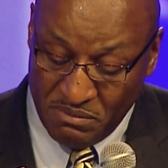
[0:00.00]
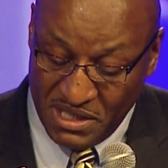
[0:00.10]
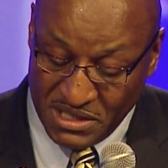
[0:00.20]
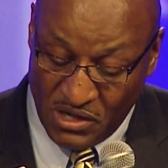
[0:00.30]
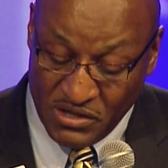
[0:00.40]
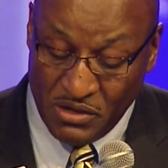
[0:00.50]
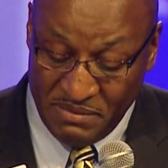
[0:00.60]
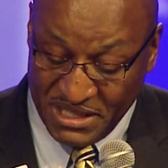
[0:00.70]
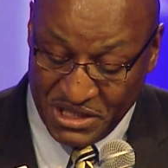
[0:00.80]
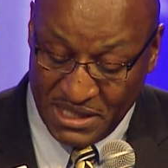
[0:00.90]
the
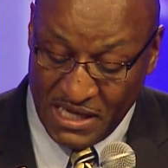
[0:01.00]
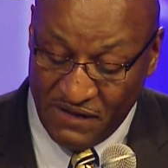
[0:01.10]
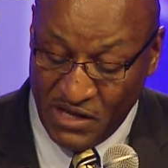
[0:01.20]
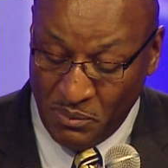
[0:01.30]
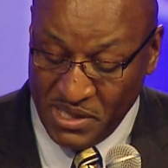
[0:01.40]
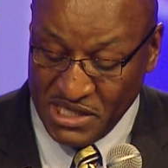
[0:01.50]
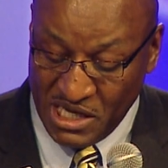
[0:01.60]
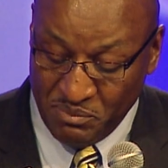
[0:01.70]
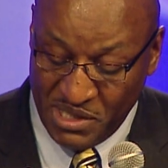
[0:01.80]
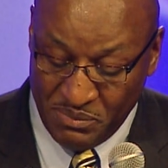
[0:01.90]
mission of helping
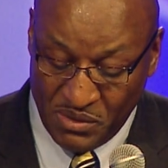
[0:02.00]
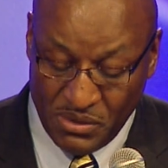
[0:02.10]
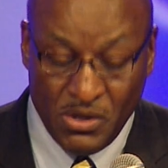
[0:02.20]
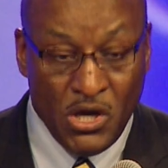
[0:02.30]
young people